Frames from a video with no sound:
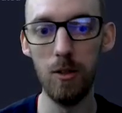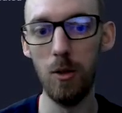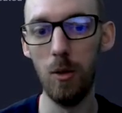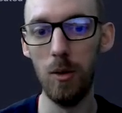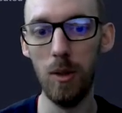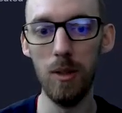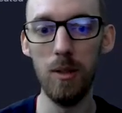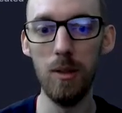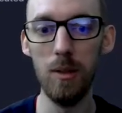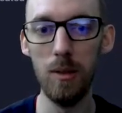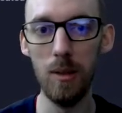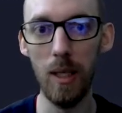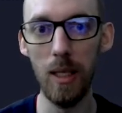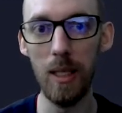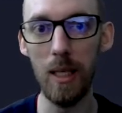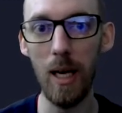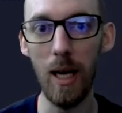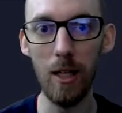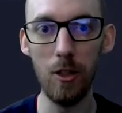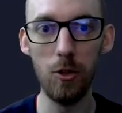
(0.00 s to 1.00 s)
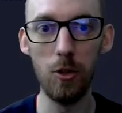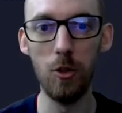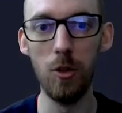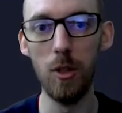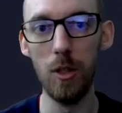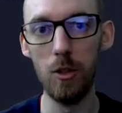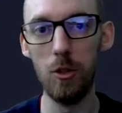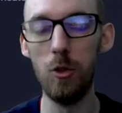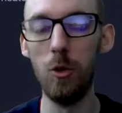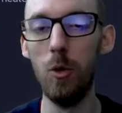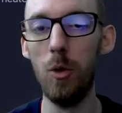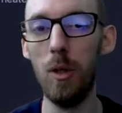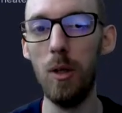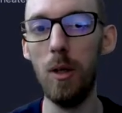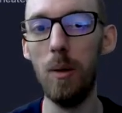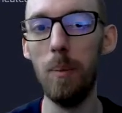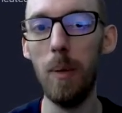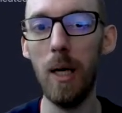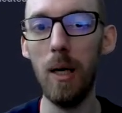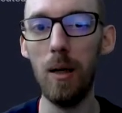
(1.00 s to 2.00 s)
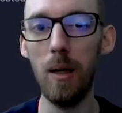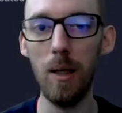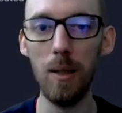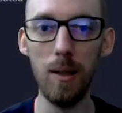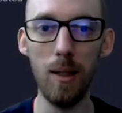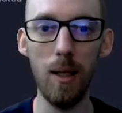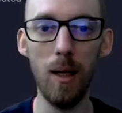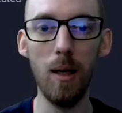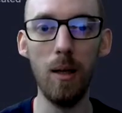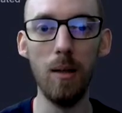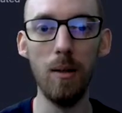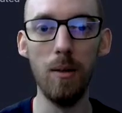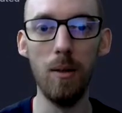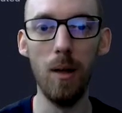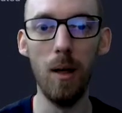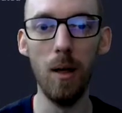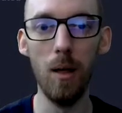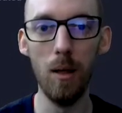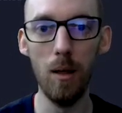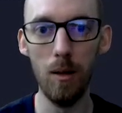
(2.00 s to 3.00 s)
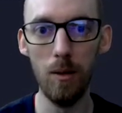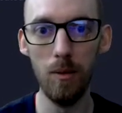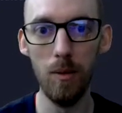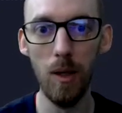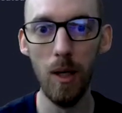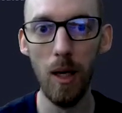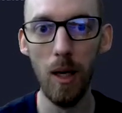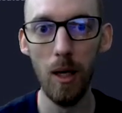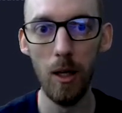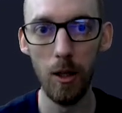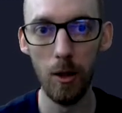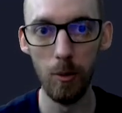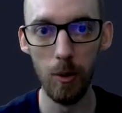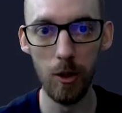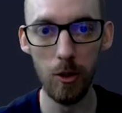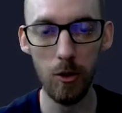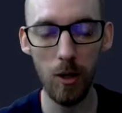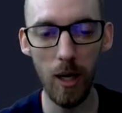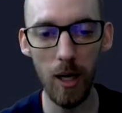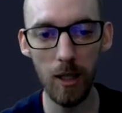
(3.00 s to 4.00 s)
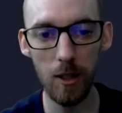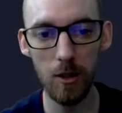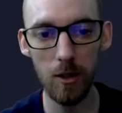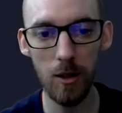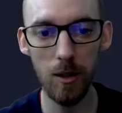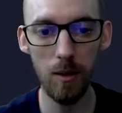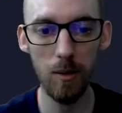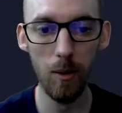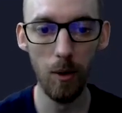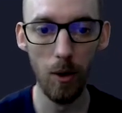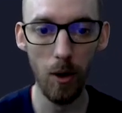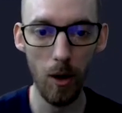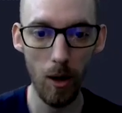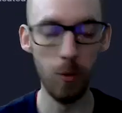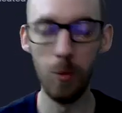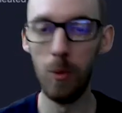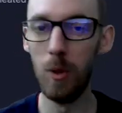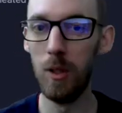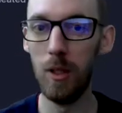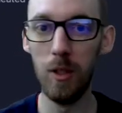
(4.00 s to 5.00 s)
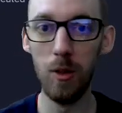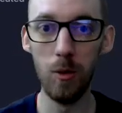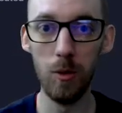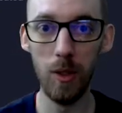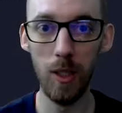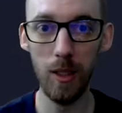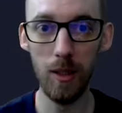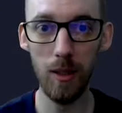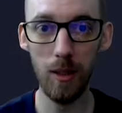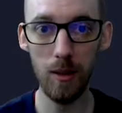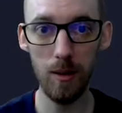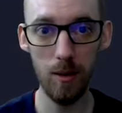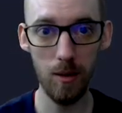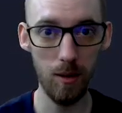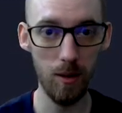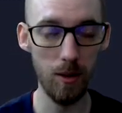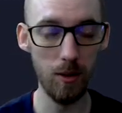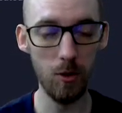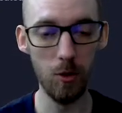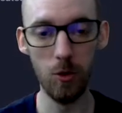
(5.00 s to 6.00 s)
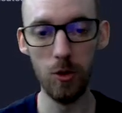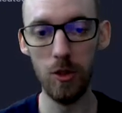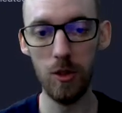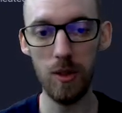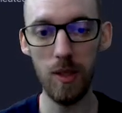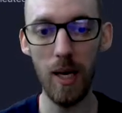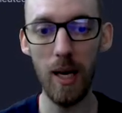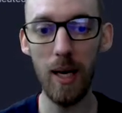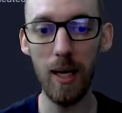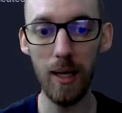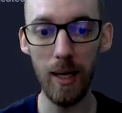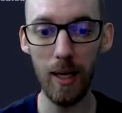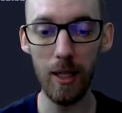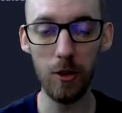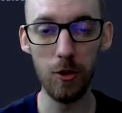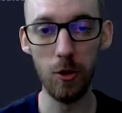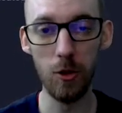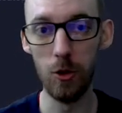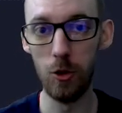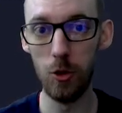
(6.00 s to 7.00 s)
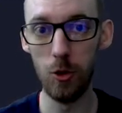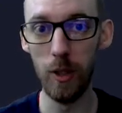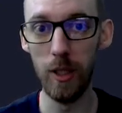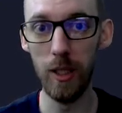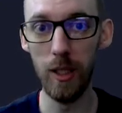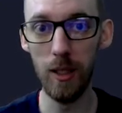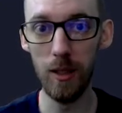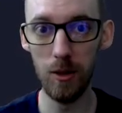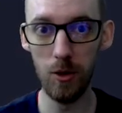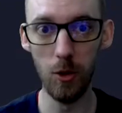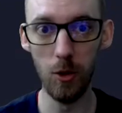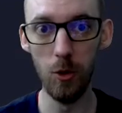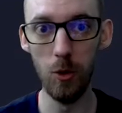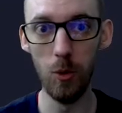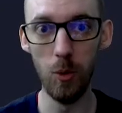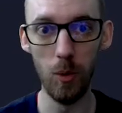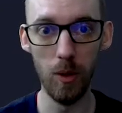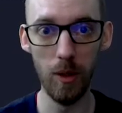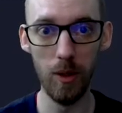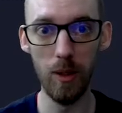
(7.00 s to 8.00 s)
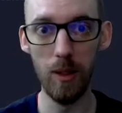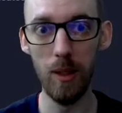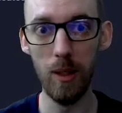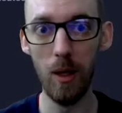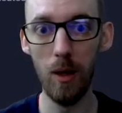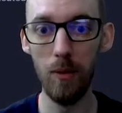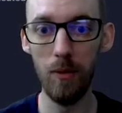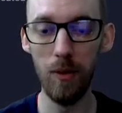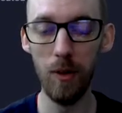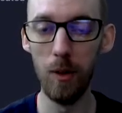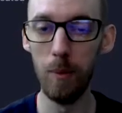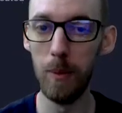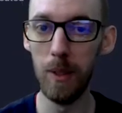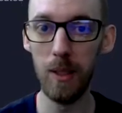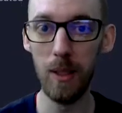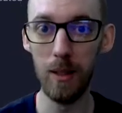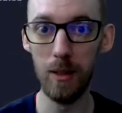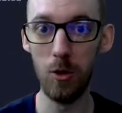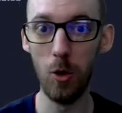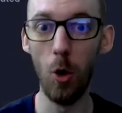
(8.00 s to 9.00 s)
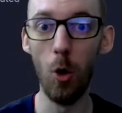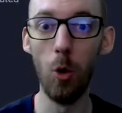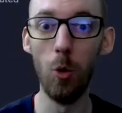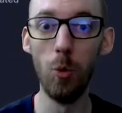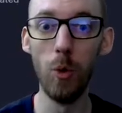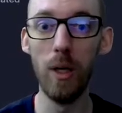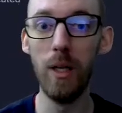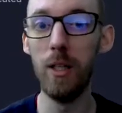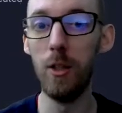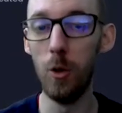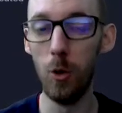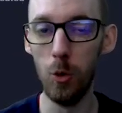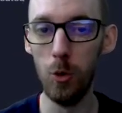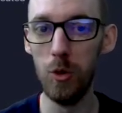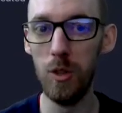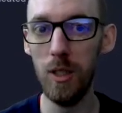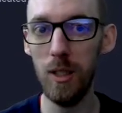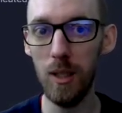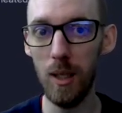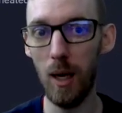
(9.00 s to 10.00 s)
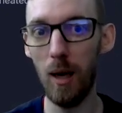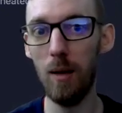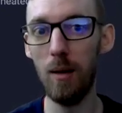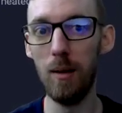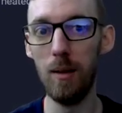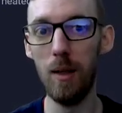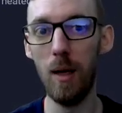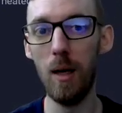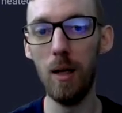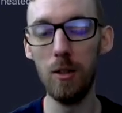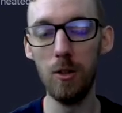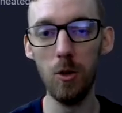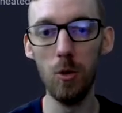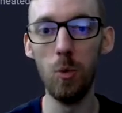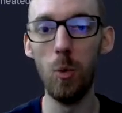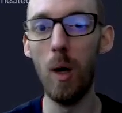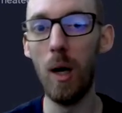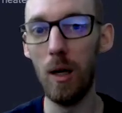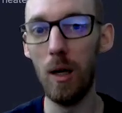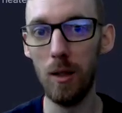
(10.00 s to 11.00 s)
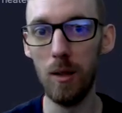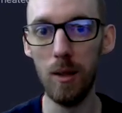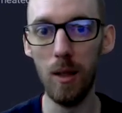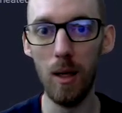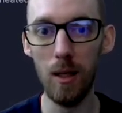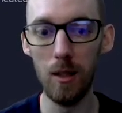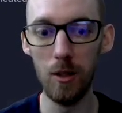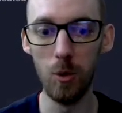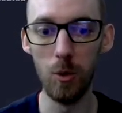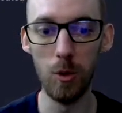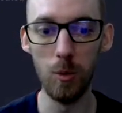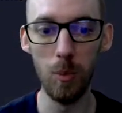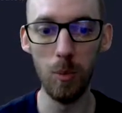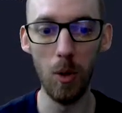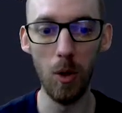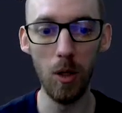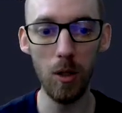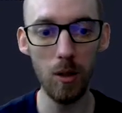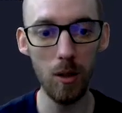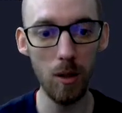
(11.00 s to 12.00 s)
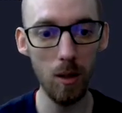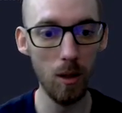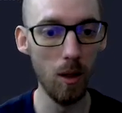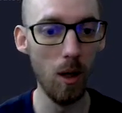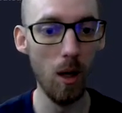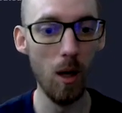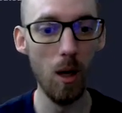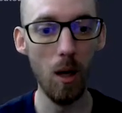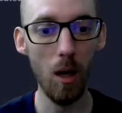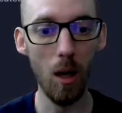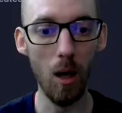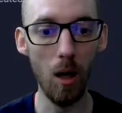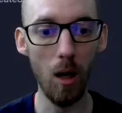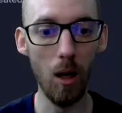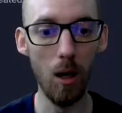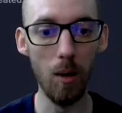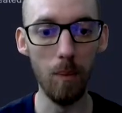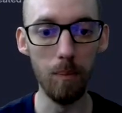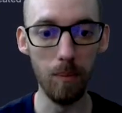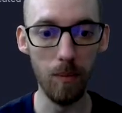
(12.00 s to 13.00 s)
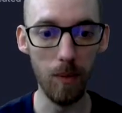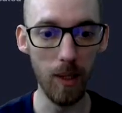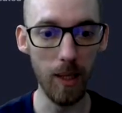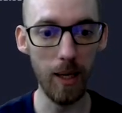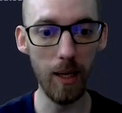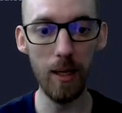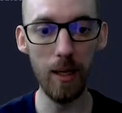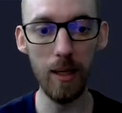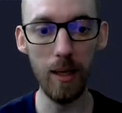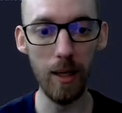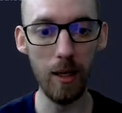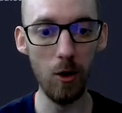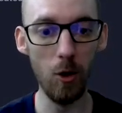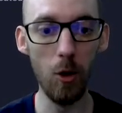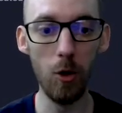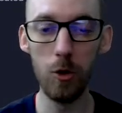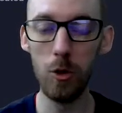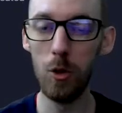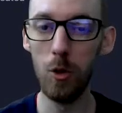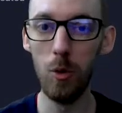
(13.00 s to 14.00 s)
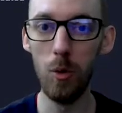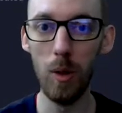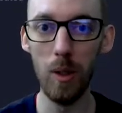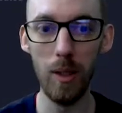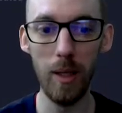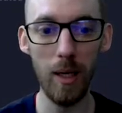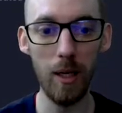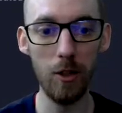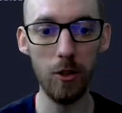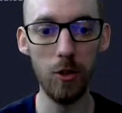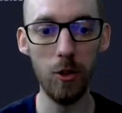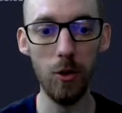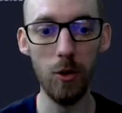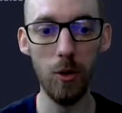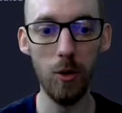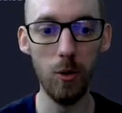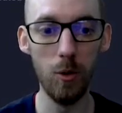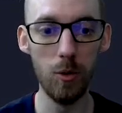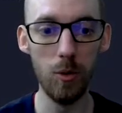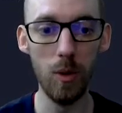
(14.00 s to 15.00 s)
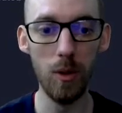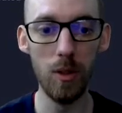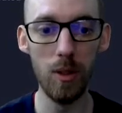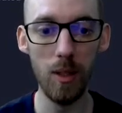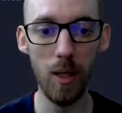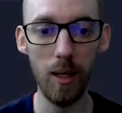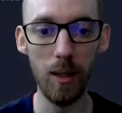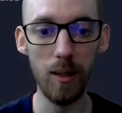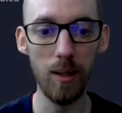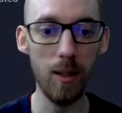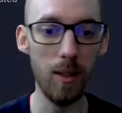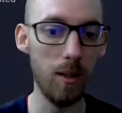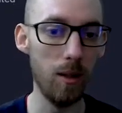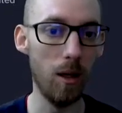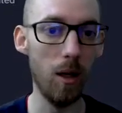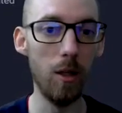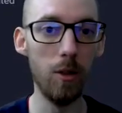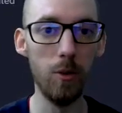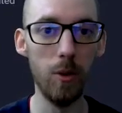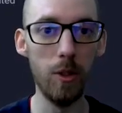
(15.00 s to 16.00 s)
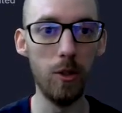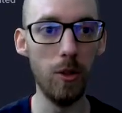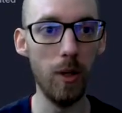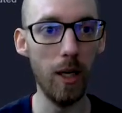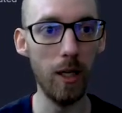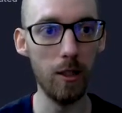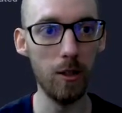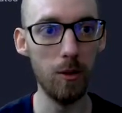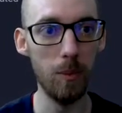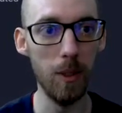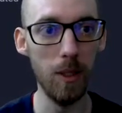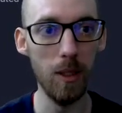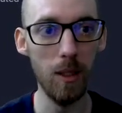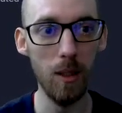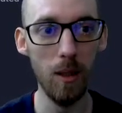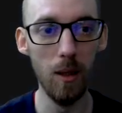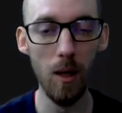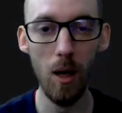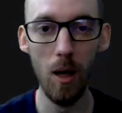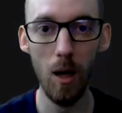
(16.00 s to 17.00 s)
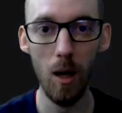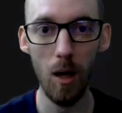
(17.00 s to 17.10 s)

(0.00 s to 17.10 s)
So this is like extra extruded amount at the end of the retraction. You really don't need this. This will just add extra stringing to the filament that's already oozing out of the nozzle while the nozzle is parked. Then it also allows you to set the unretract speed.